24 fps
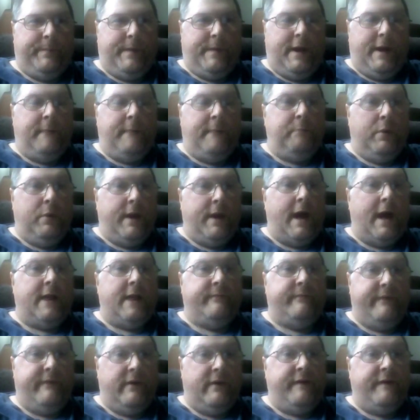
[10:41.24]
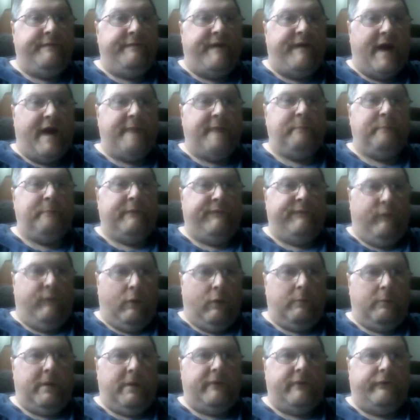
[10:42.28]
and put on a very fine
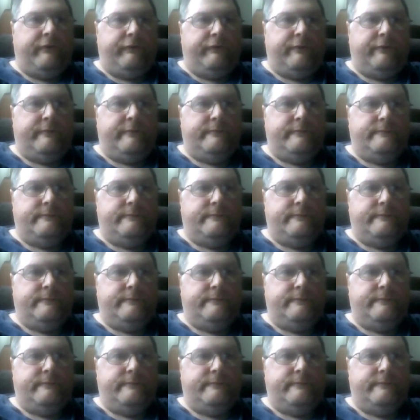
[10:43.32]
performance.